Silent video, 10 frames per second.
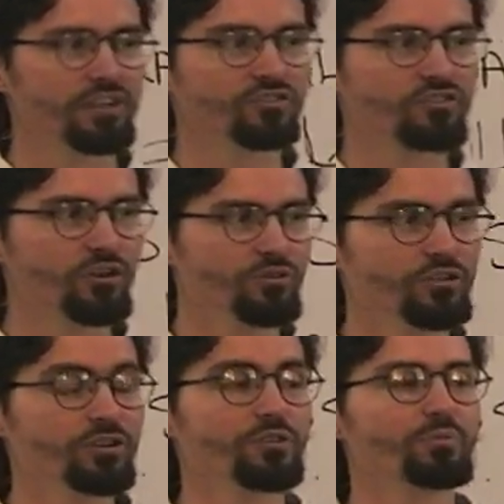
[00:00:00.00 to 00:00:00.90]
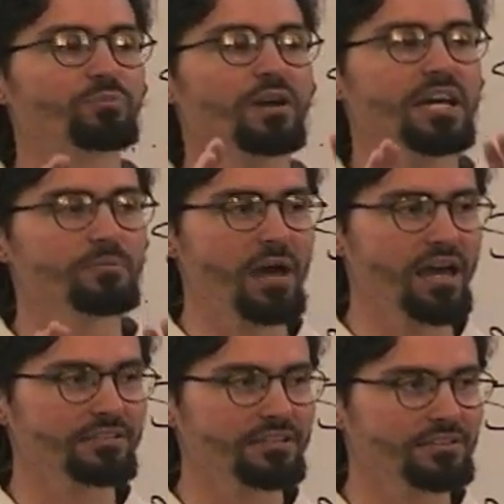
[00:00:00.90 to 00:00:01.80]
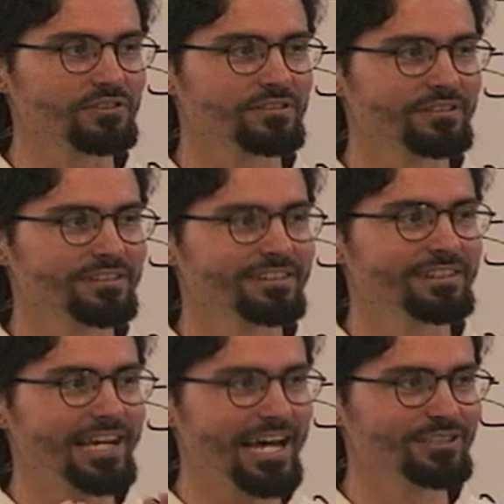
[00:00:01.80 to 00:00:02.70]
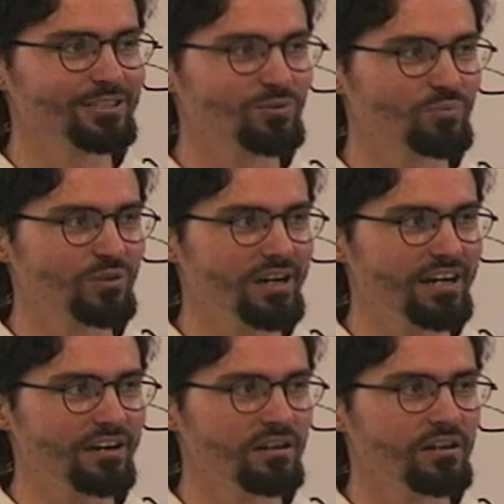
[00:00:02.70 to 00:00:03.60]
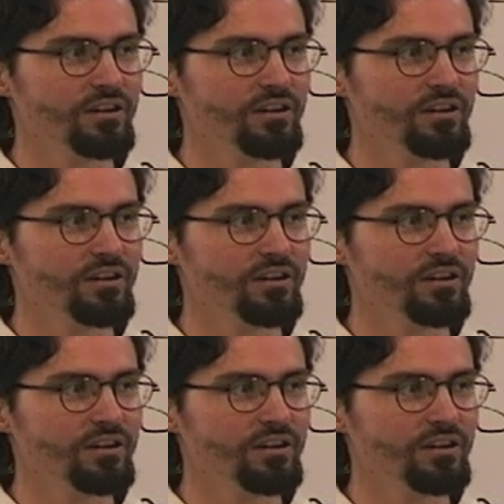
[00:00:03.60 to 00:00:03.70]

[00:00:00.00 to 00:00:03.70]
So, you know, the praying mantis has its prayer.